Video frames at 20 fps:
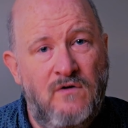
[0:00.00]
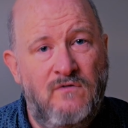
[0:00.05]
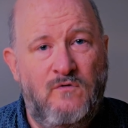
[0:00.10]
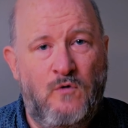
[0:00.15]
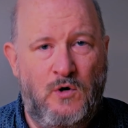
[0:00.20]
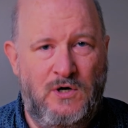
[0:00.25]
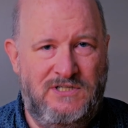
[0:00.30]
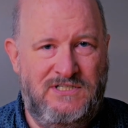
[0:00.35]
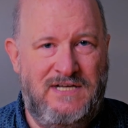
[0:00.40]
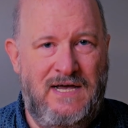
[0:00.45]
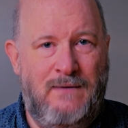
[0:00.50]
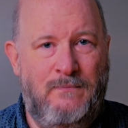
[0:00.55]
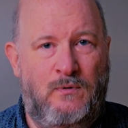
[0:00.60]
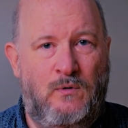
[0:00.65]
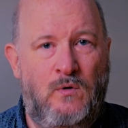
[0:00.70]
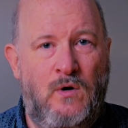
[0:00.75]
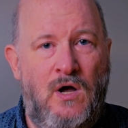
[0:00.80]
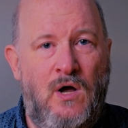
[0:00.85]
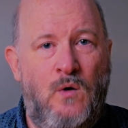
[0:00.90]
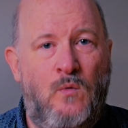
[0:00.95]
For
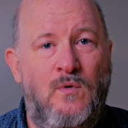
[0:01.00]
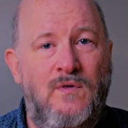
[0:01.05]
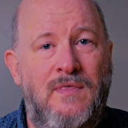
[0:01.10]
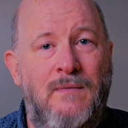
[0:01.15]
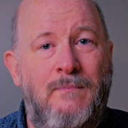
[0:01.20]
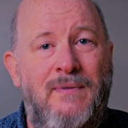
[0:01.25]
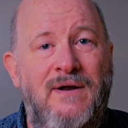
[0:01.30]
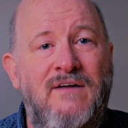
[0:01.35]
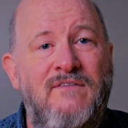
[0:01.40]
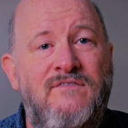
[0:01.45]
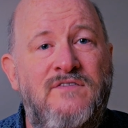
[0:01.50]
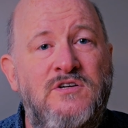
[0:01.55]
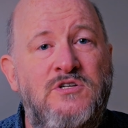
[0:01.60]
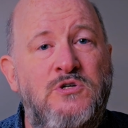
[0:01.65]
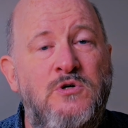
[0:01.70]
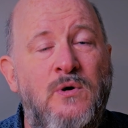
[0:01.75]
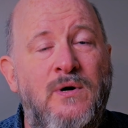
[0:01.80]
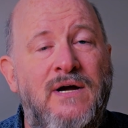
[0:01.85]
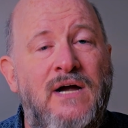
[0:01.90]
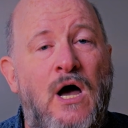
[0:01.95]
example, with a
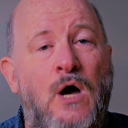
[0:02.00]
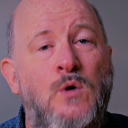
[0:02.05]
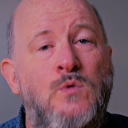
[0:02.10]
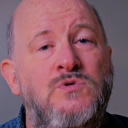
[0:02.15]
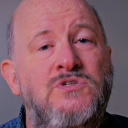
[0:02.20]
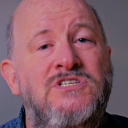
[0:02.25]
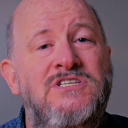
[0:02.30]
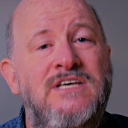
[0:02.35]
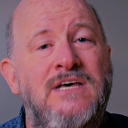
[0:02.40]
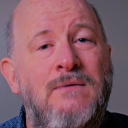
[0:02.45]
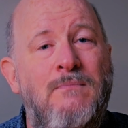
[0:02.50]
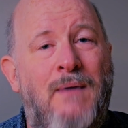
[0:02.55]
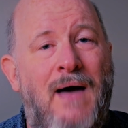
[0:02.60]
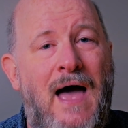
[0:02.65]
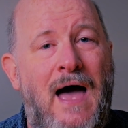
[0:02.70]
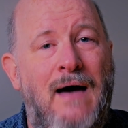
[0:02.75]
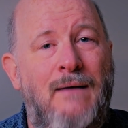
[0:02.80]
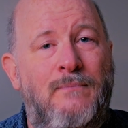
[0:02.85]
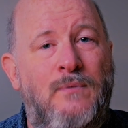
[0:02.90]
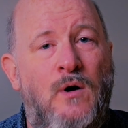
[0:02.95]
beneficiary-owned
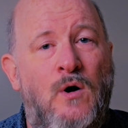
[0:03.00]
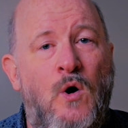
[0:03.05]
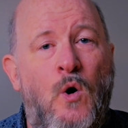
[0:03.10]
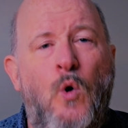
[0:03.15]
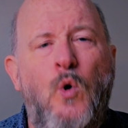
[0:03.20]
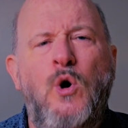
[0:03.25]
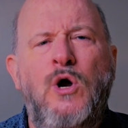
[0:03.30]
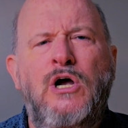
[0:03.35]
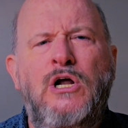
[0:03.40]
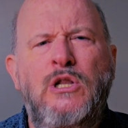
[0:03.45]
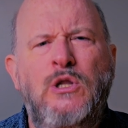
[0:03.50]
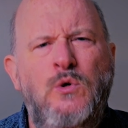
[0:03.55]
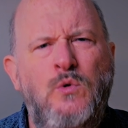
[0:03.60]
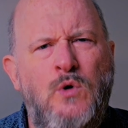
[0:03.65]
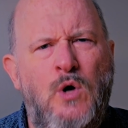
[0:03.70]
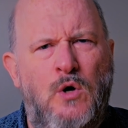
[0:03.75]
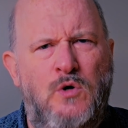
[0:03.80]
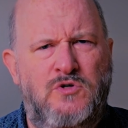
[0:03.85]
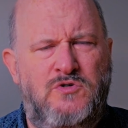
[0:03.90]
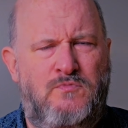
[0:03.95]
CPAP or a
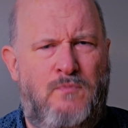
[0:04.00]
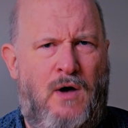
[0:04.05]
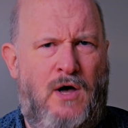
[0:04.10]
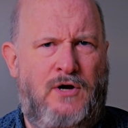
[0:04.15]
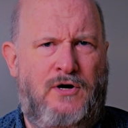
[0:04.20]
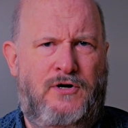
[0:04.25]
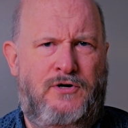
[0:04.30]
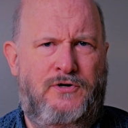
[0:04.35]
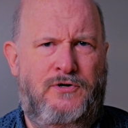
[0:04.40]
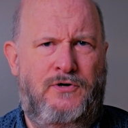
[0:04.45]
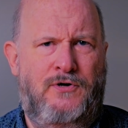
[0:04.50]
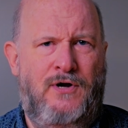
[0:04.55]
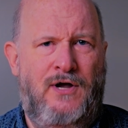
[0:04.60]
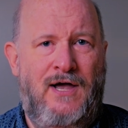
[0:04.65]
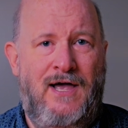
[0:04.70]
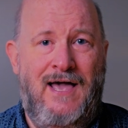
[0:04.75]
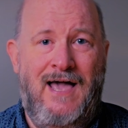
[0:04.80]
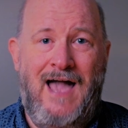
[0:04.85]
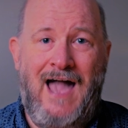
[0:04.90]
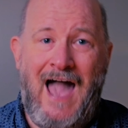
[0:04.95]
glucose monitor,
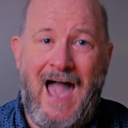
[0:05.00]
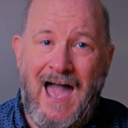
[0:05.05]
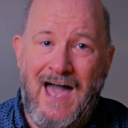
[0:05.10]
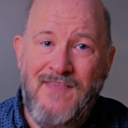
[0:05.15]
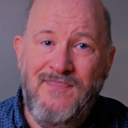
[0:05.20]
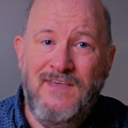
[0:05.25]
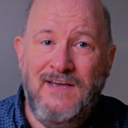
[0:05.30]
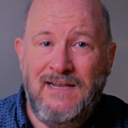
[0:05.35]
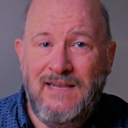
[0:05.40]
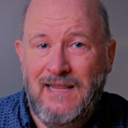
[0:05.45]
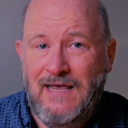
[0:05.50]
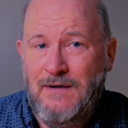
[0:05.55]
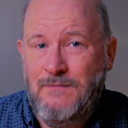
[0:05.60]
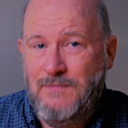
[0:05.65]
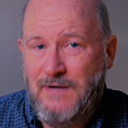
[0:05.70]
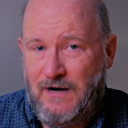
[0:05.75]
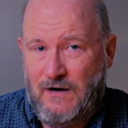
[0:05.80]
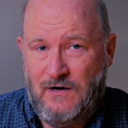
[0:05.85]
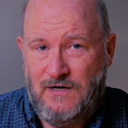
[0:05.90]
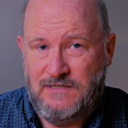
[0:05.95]
add the
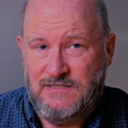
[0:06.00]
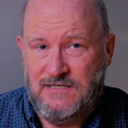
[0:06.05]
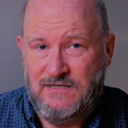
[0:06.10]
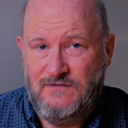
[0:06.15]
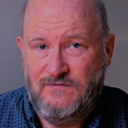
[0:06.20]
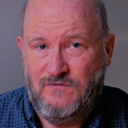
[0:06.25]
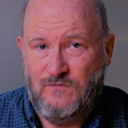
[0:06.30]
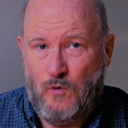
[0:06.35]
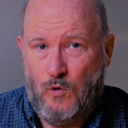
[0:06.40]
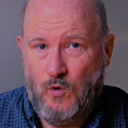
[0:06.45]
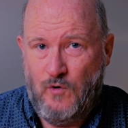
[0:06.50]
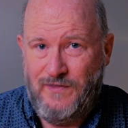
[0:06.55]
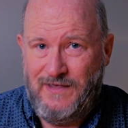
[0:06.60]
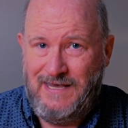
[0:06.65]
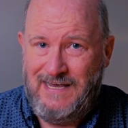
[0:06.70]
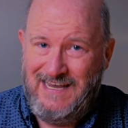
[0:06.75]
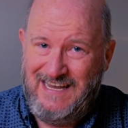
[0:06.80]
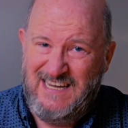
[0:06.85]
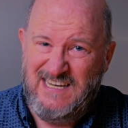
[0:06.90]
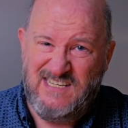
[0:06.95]
claim narrative, or
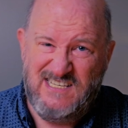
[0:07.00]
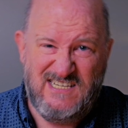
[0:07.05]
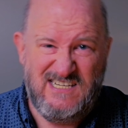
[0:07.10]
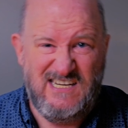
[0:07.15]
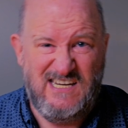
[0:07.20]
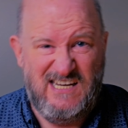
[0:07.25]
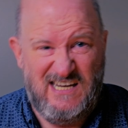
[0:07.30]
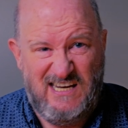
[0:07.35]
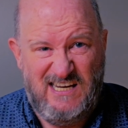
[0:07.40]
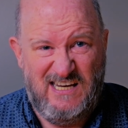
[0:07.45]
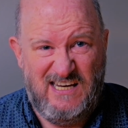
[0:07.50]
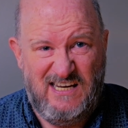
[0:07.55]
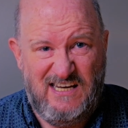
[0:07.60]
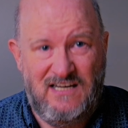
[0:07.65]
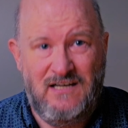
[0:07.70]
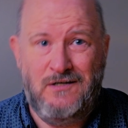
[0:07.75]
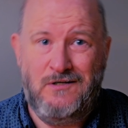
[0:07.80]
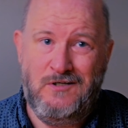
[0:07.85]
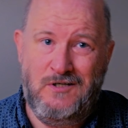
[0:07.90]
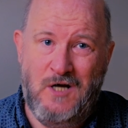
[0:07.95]
the
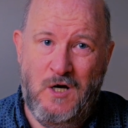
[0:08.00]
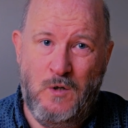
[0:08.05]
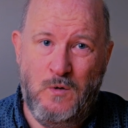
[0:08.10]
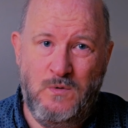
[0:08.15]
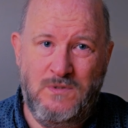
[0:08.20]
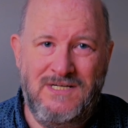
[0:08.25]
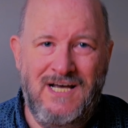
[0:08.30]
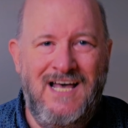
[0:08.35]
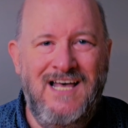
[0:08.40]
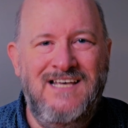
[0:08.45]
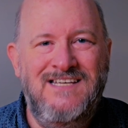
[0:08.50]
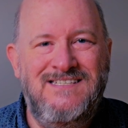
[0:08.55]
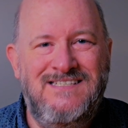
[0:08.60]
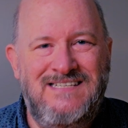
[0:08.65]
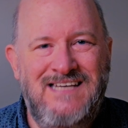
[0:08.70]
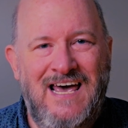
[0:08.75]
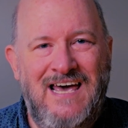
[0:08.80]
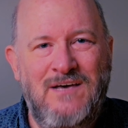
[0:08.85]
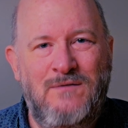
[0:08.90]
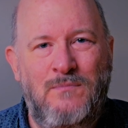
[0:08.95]
NTE, note
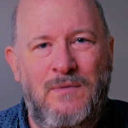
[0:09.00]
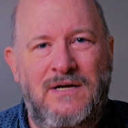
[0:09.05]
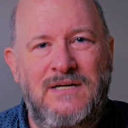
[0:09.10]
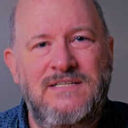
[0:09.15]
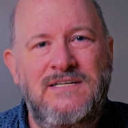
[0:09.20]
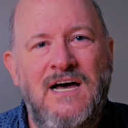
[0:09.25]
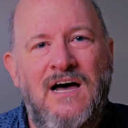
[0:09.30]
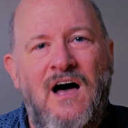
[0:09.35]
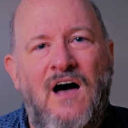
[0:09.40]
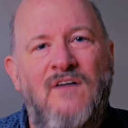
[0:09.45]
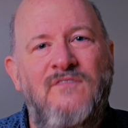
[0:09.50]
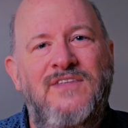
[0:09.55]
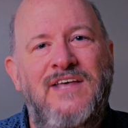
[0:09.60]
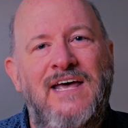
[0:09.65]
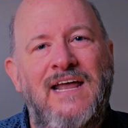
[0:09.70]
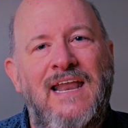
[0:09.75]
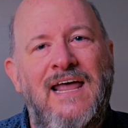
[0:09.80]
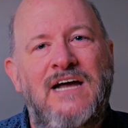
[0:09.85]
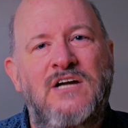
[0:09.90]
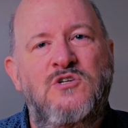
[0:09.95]
segment of the
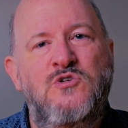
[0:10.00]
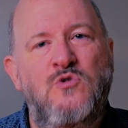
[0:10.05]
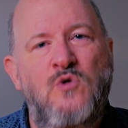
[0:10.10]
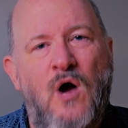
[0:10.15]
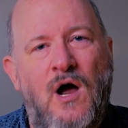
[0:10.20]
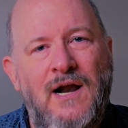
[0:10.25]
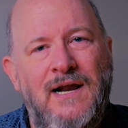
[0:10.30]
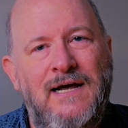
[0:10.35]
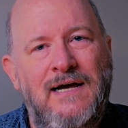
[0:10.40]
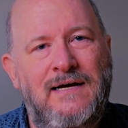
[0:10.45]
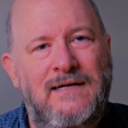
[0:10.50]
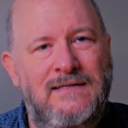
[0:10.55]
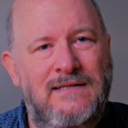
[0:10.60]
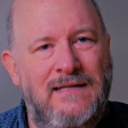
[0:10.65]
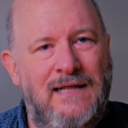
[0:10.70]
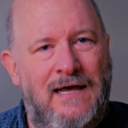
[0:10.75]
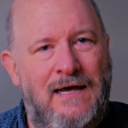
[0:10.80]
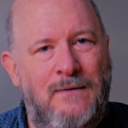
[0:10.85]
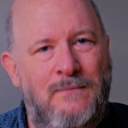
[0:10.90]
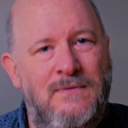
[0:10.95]
electronic
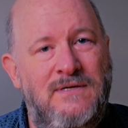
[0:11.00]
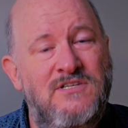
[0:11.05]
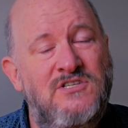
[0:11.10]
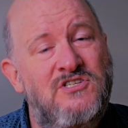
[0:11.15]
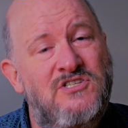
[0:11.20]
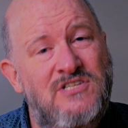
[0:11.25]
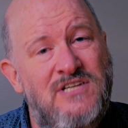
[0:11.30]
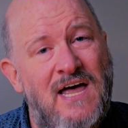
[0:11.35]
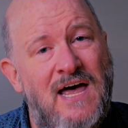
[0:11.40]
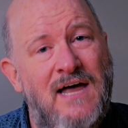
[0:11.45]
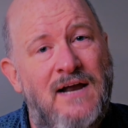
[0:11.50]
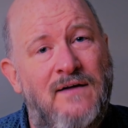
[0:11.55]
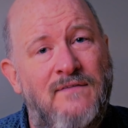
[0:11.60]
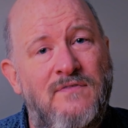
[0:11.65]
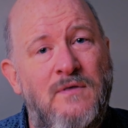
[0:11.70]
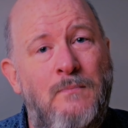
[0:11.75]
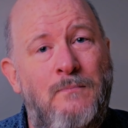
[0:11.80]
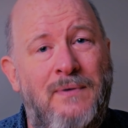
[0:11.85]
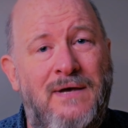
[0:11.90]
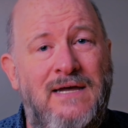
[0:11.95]
claim instead of
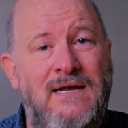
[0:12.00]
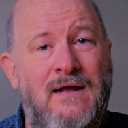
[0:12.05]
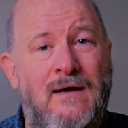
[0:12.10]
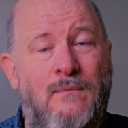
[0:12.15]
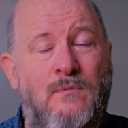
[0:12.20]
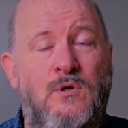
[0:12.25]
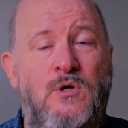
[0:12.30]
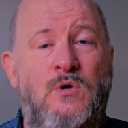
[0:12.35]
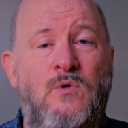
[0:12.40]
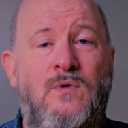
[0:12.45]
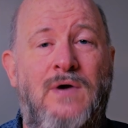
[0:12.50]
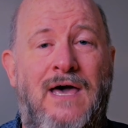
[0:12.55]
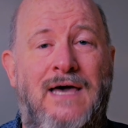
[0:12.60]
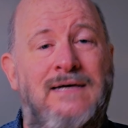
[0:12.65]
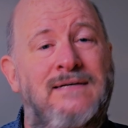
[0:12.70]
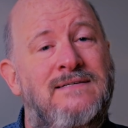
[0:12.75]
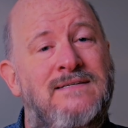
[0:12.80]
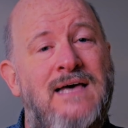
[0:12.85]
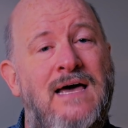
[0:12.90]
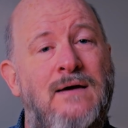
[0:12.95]
the
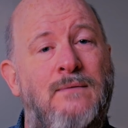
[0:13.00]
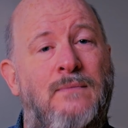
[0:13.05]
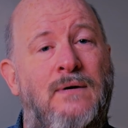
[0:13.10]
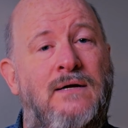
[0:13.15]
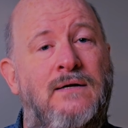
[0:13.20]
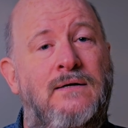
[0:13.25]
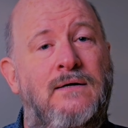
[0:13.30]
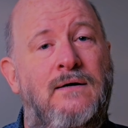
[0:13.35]
PWK segment.